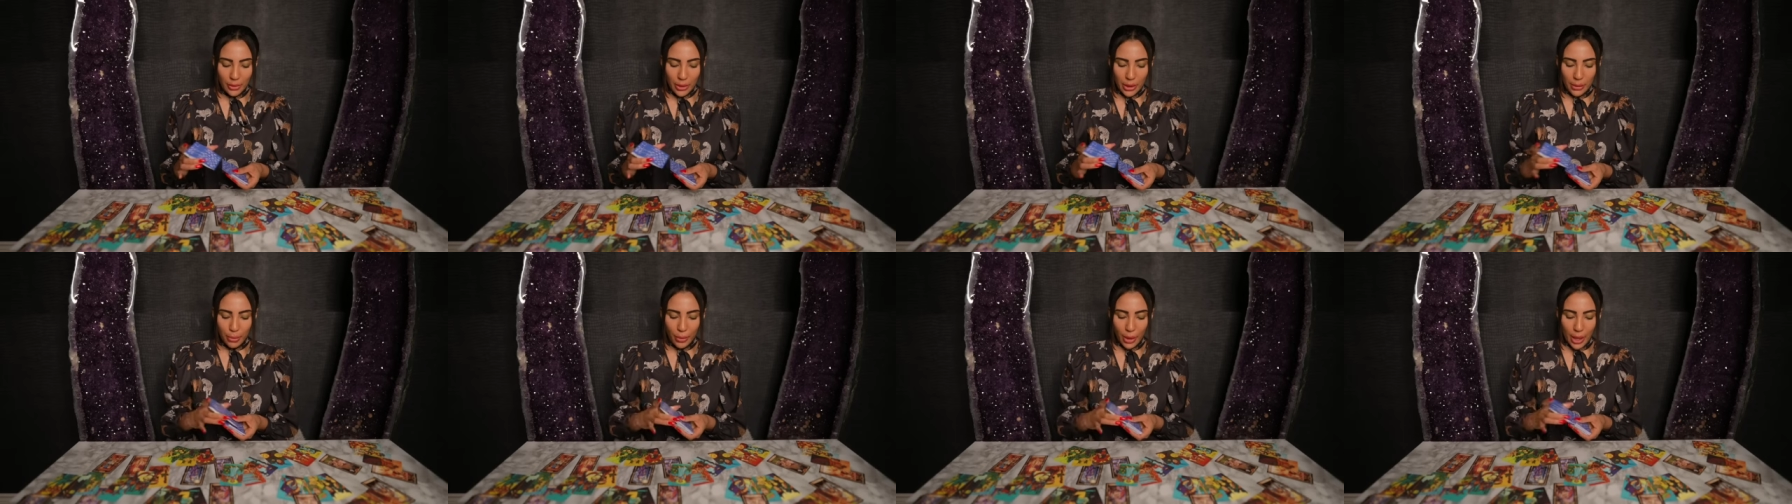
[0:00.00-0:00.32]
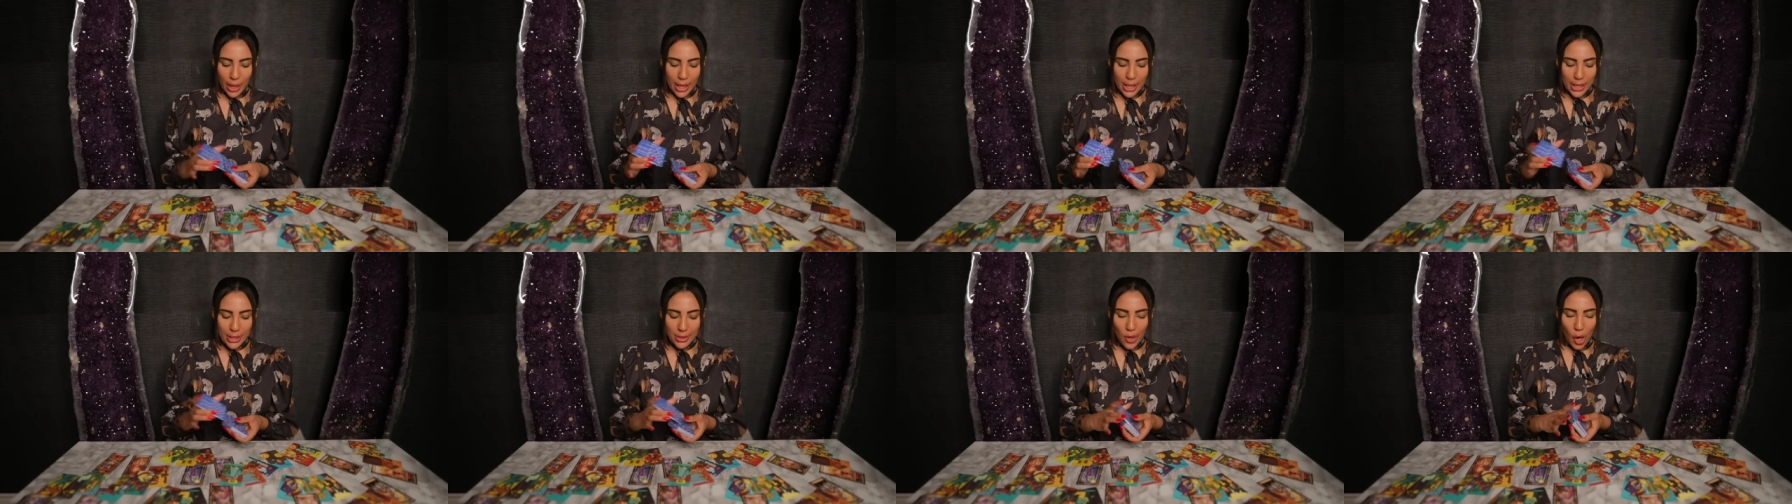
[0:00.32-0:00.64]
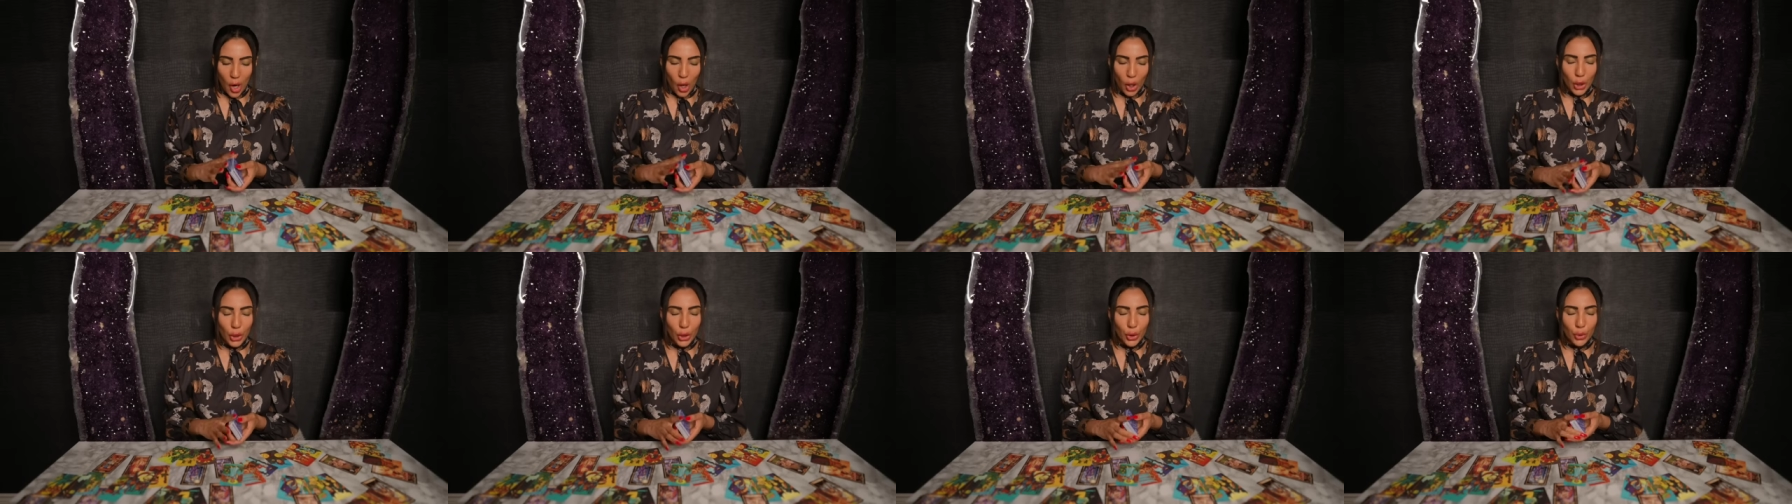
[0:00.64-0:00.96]
Libra, is
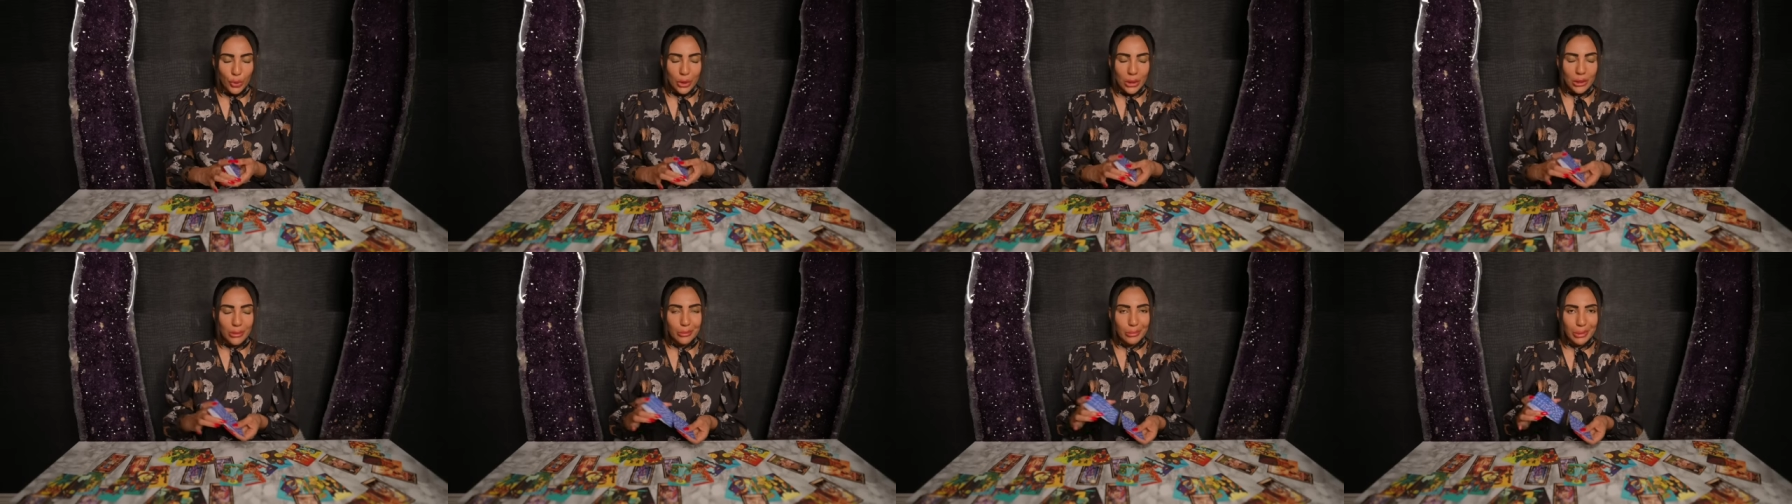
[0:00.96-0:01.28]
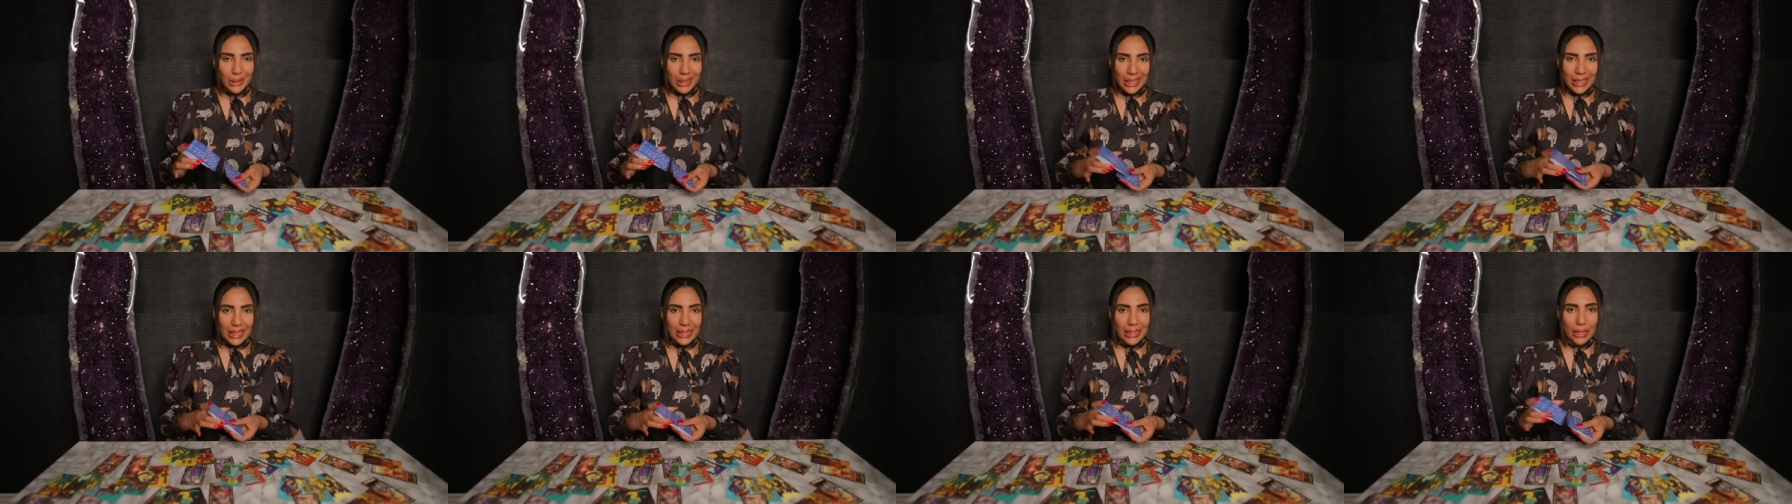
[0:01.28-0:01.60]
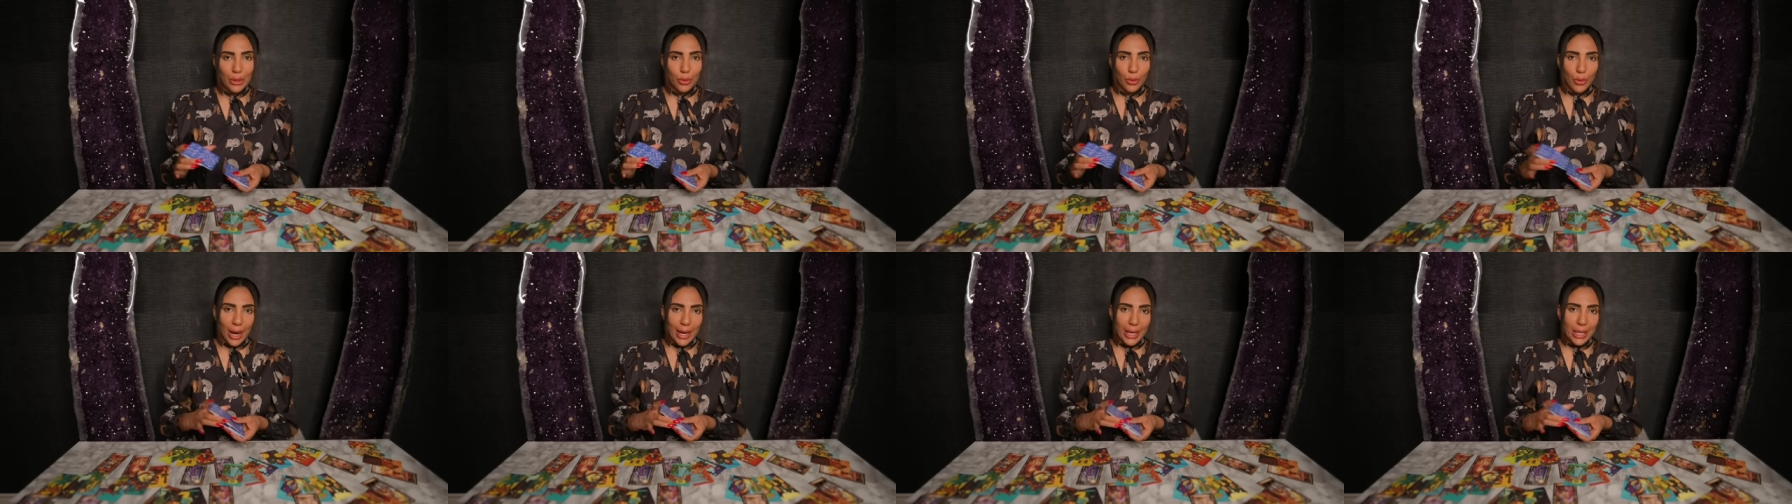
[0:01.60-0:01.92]
are you
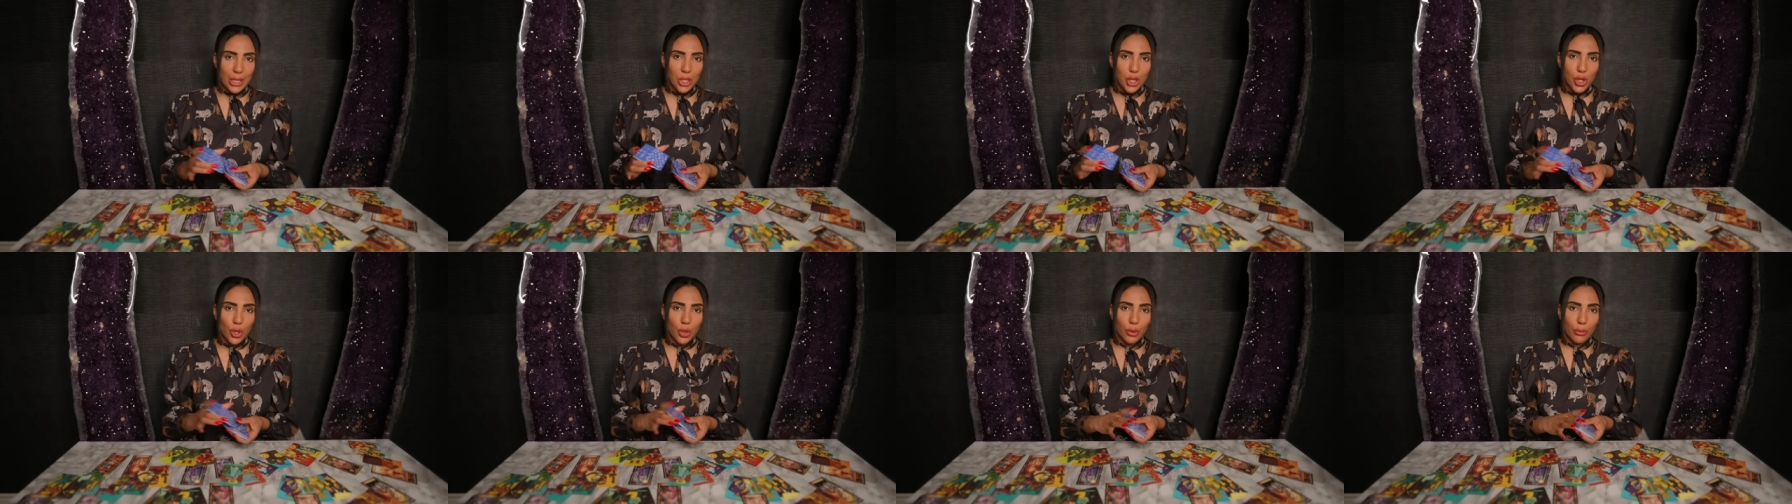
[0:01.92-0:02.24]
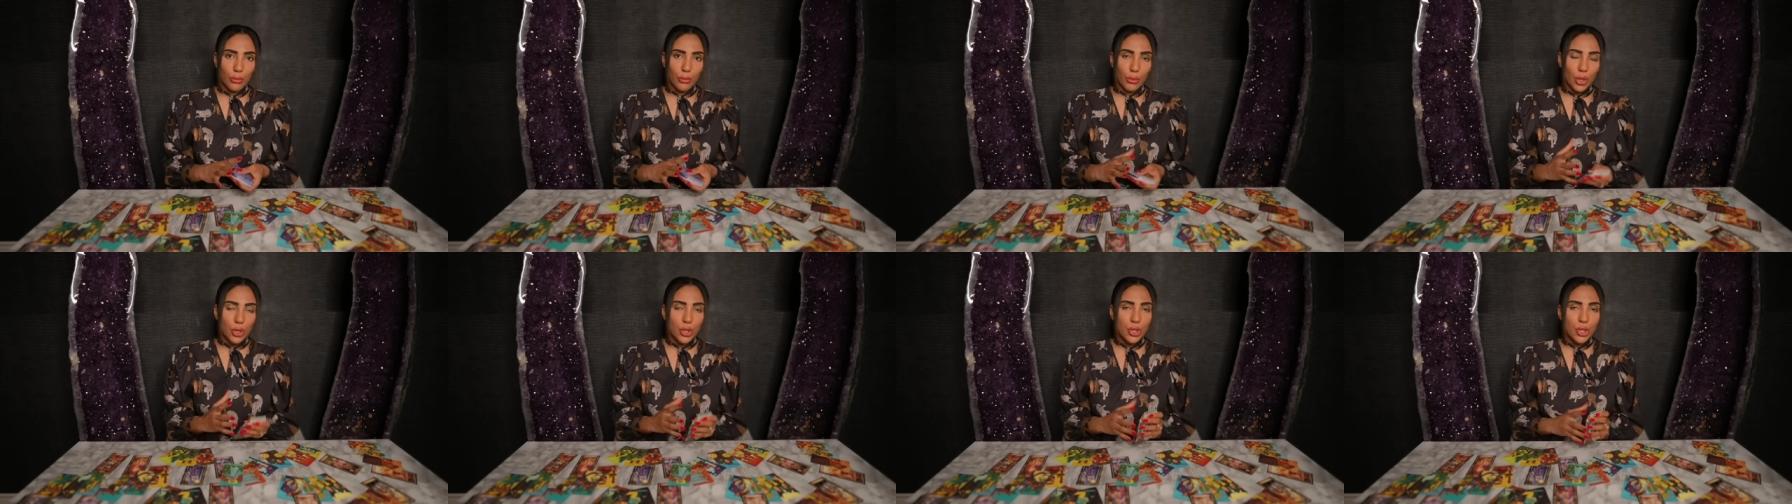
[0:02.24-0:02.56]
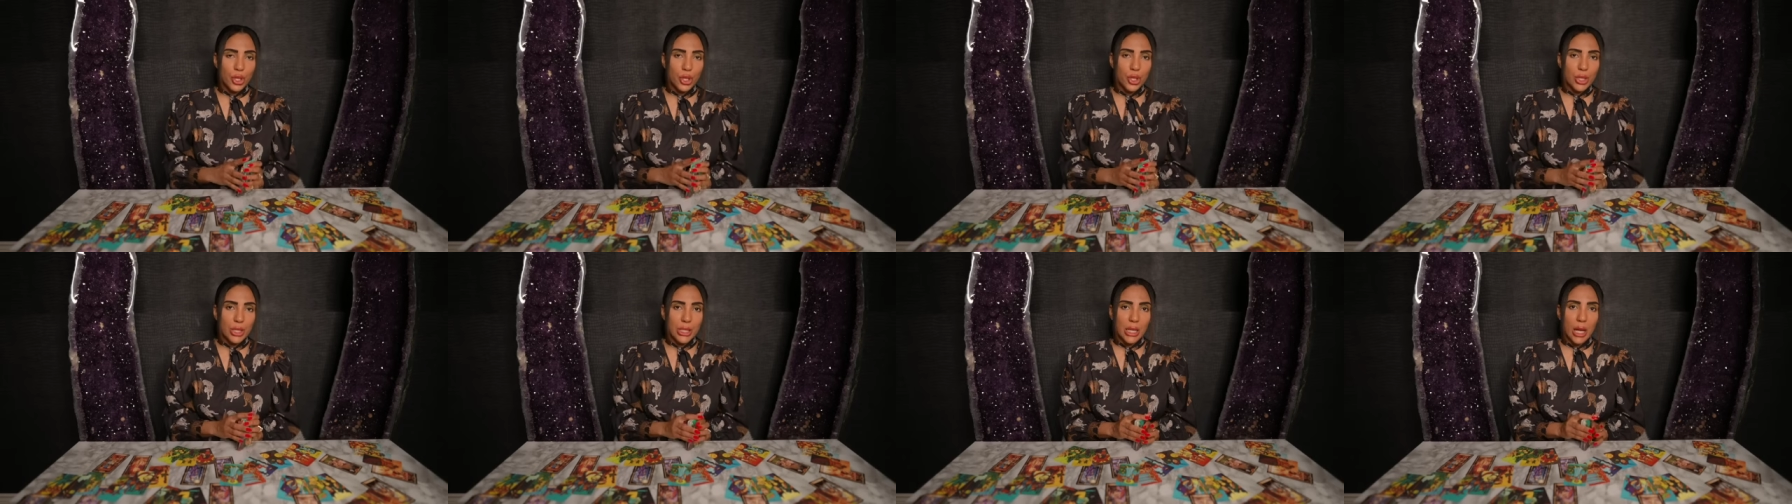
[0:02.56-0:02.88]
completely ready to
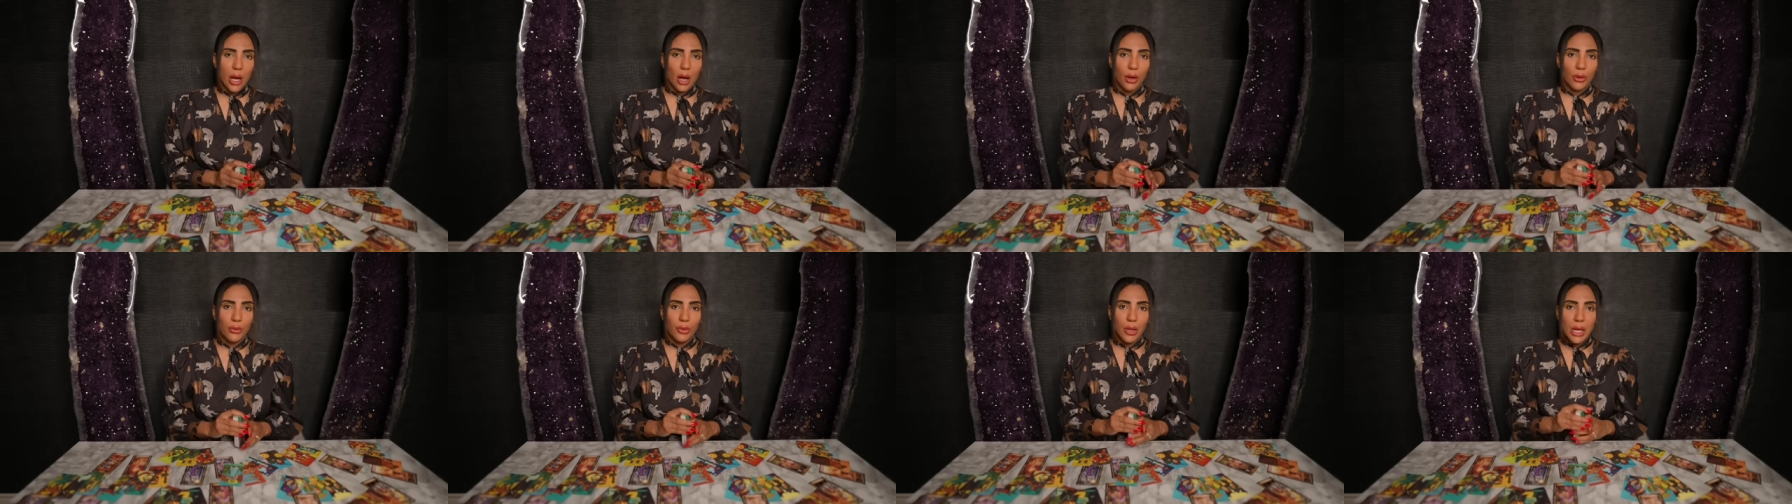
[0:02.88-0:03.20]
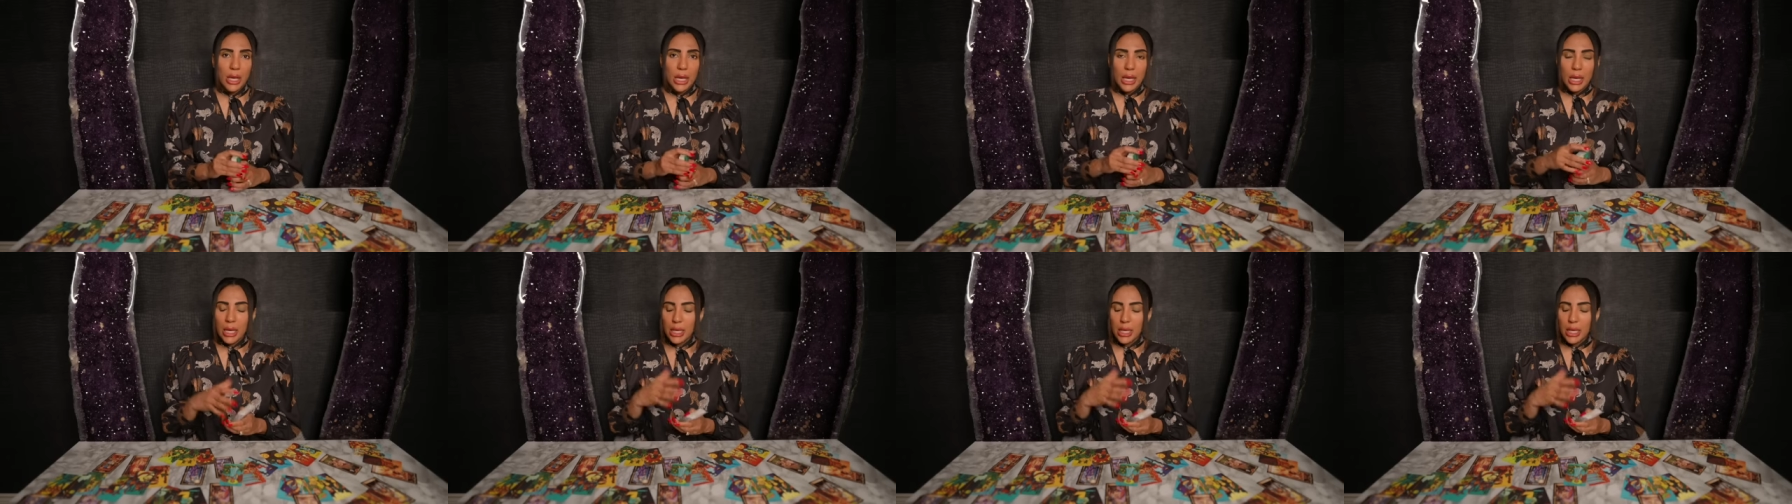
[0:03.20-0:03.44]
immerse yourself